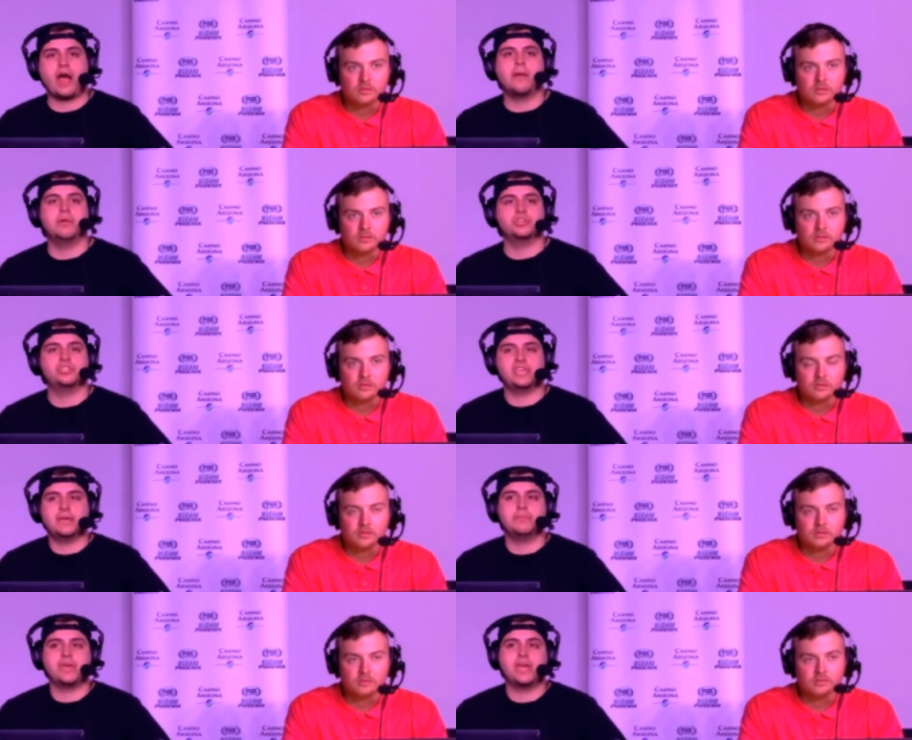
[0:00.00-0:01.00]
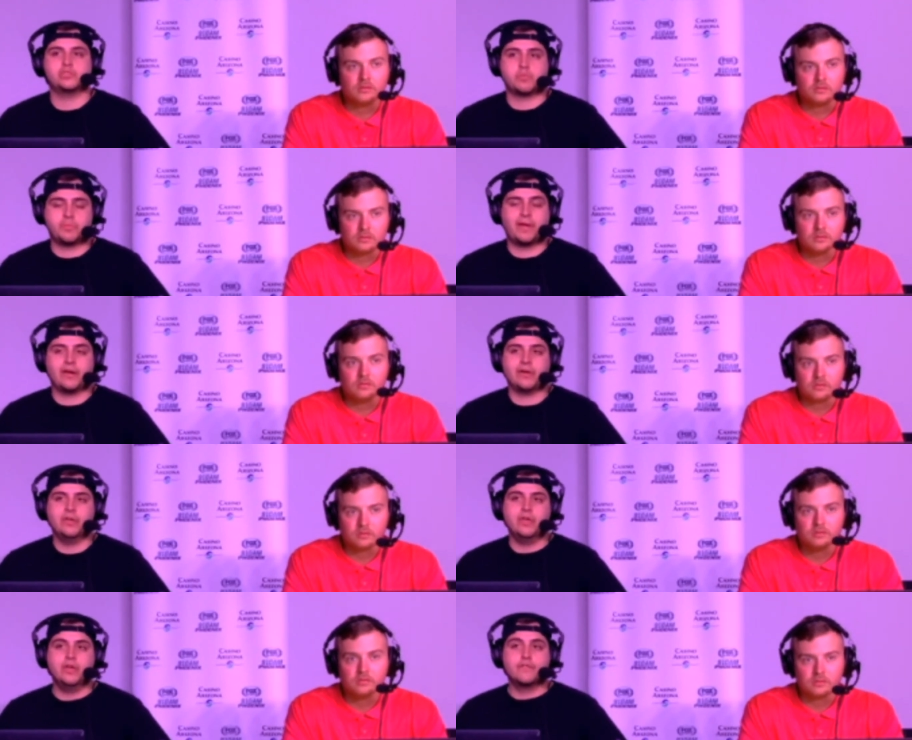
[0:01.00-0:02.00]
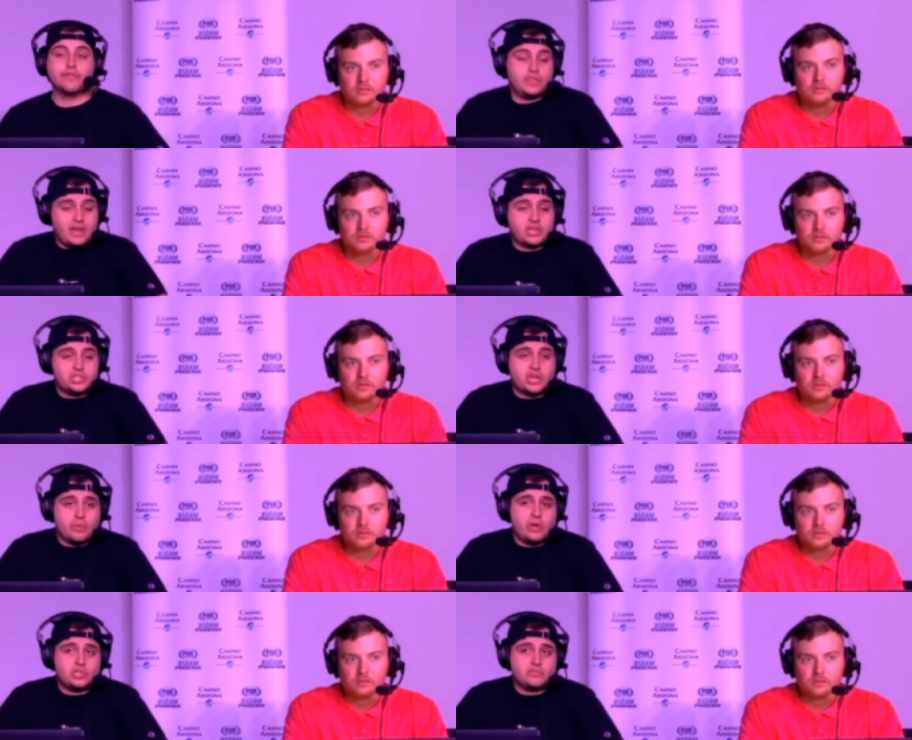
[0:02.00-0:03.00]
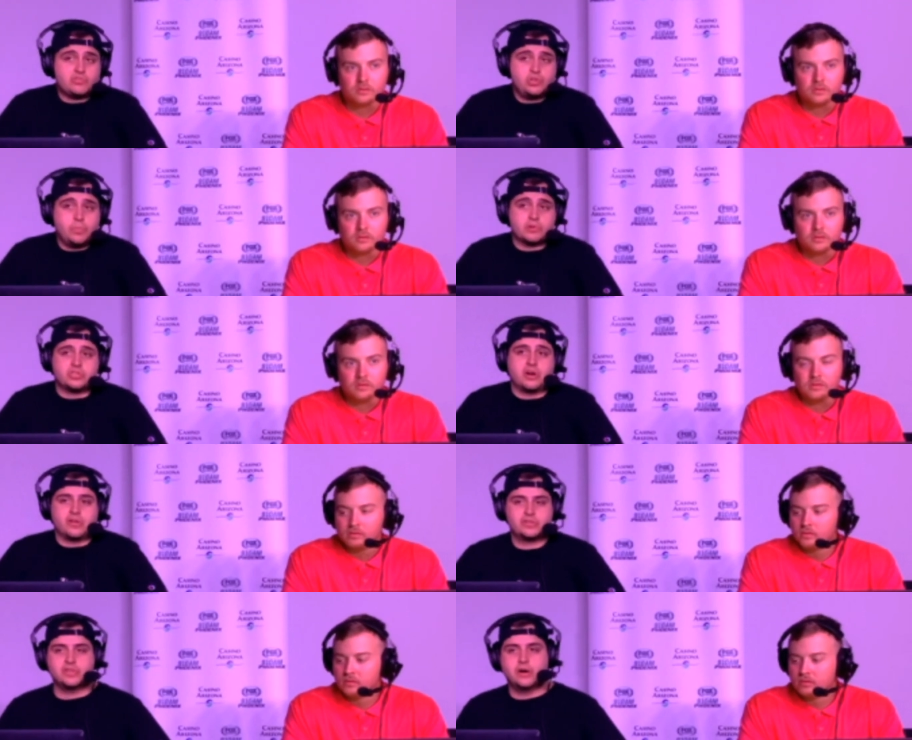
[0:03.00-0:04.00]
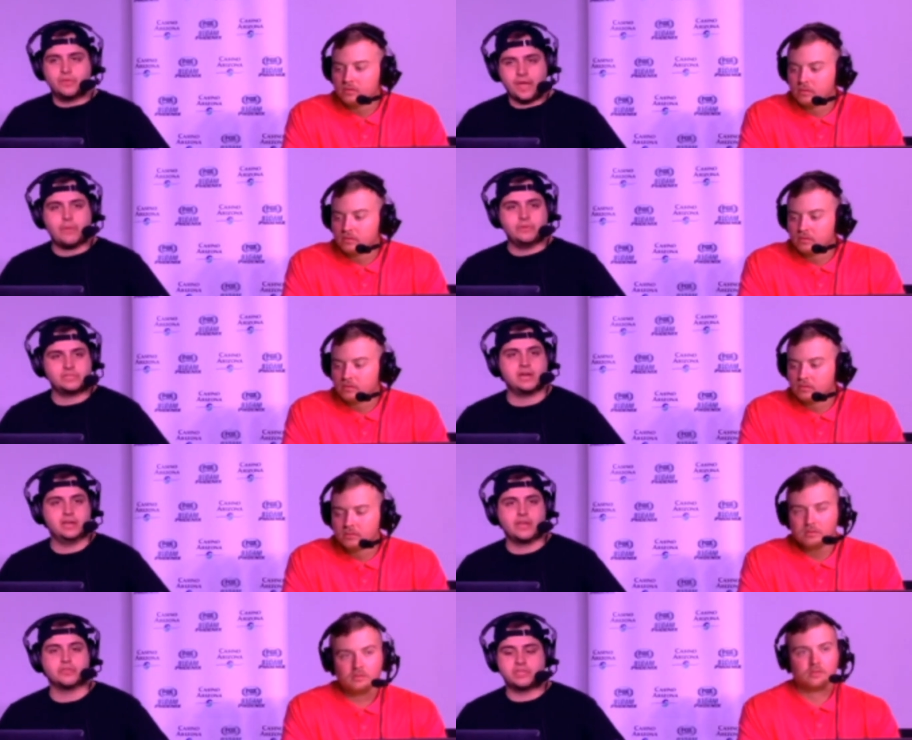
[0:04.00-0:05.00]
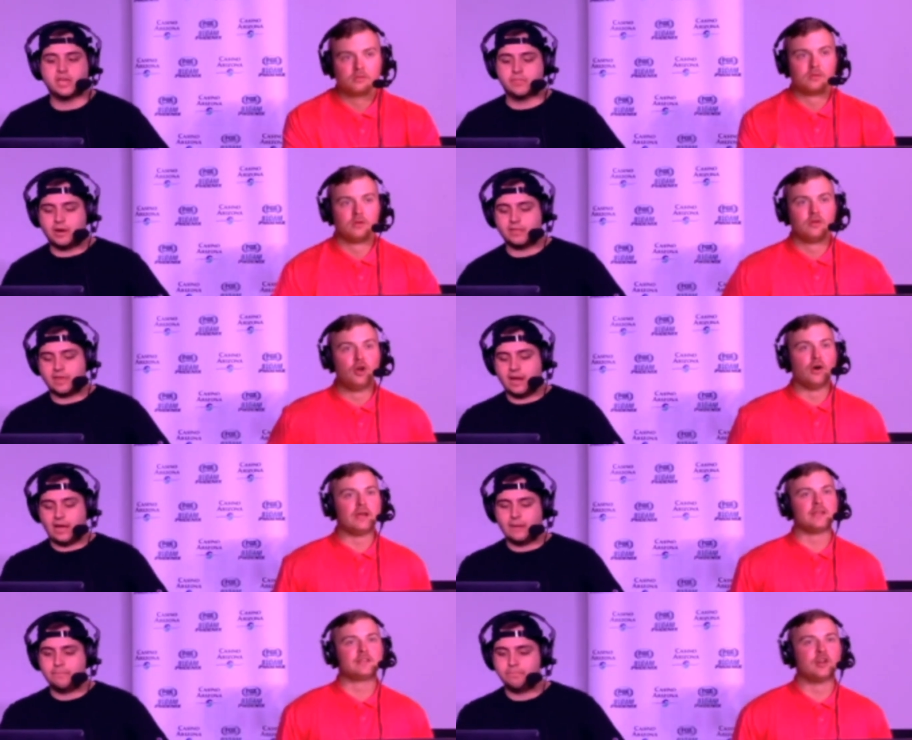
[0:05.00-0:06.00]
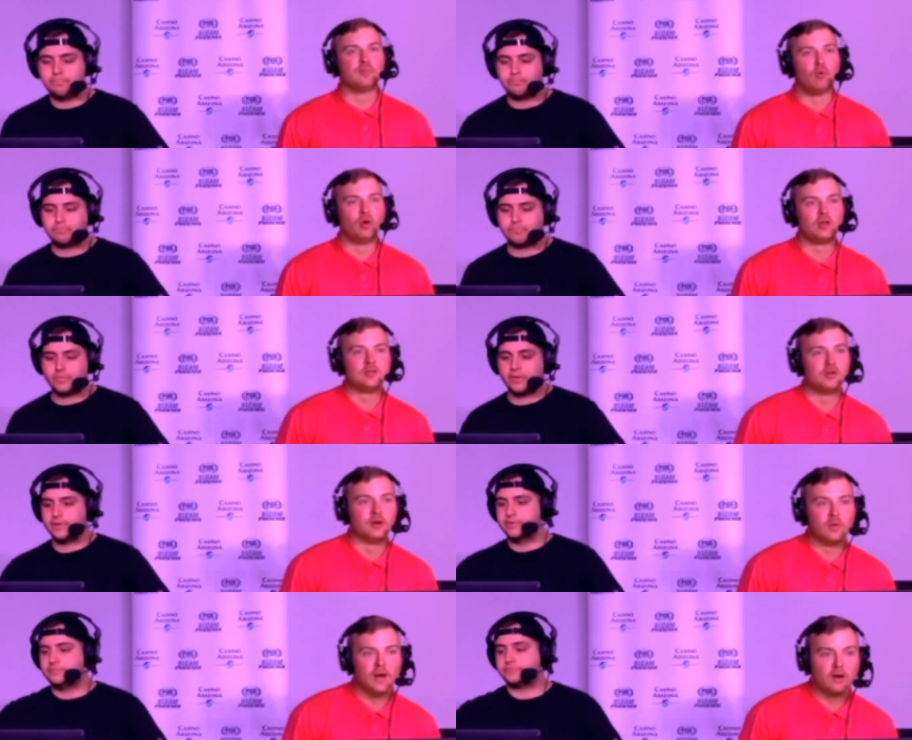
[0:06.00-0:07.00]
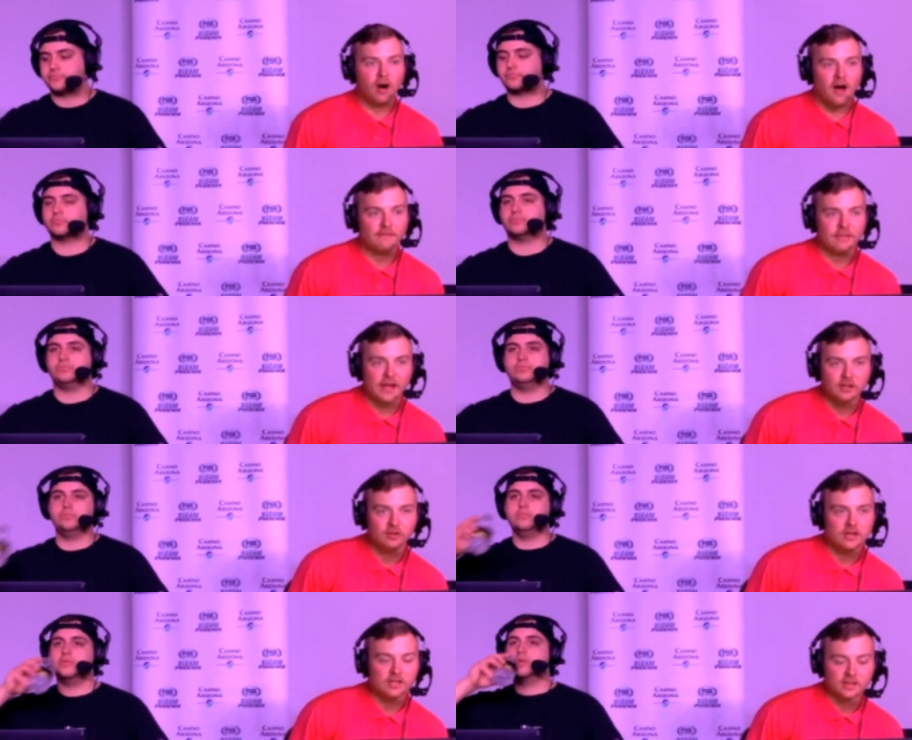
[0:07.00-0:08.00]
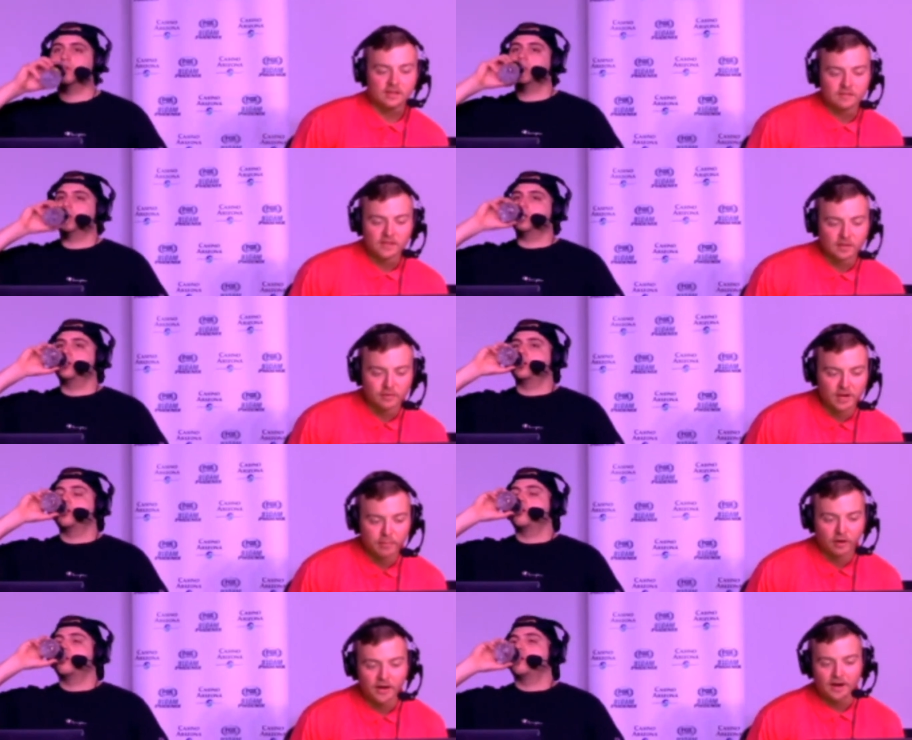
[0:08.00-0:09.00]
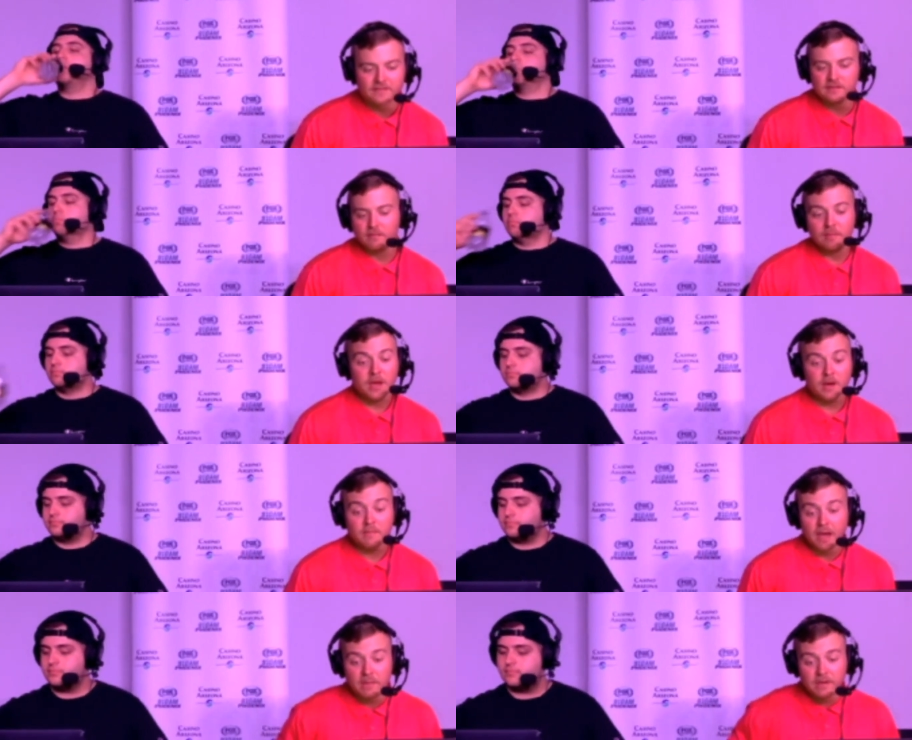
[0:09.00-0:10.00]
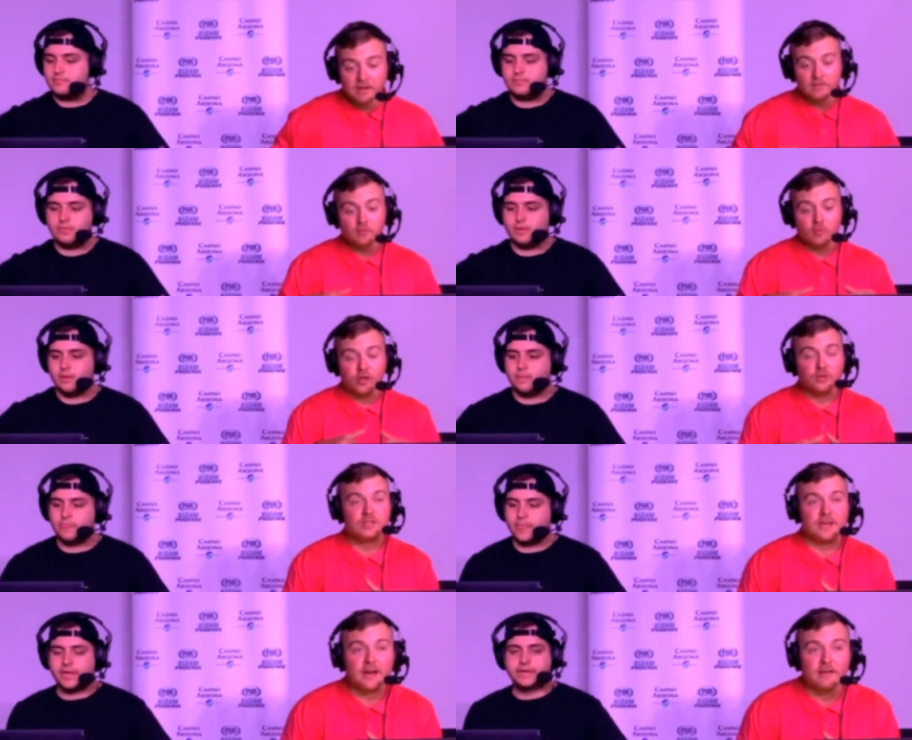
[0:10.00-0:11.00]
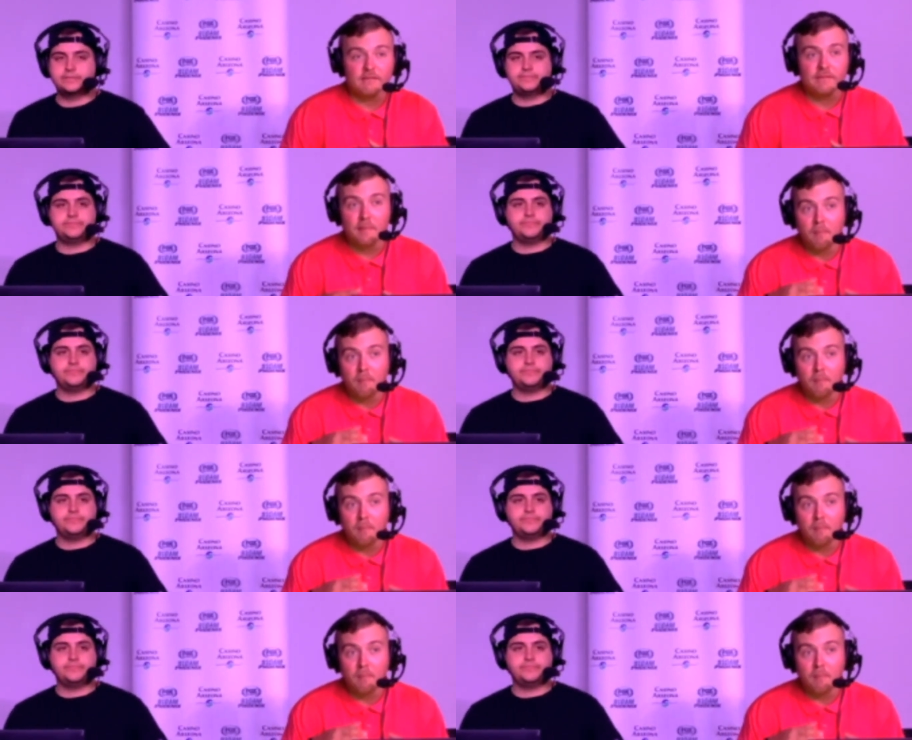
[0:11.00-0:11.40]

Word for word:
Speaker 1: how much the NBA is prepared for the next generation of superstars. So that was another take of mine.
Speaker 2: No, it's a good point too, and a rattle off of that. You look at the the NBA playoffs, and it may, it may be what you said of them